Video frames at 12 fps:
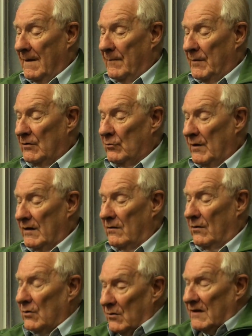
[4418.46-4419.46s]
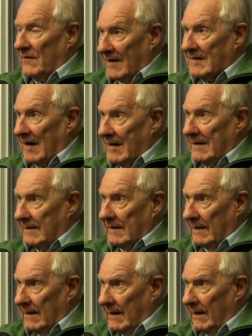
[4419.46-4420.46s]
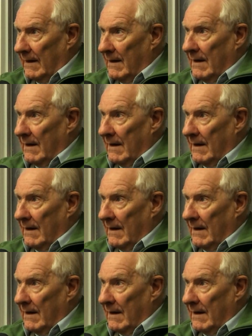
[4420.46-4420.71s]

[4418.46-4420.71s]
between universality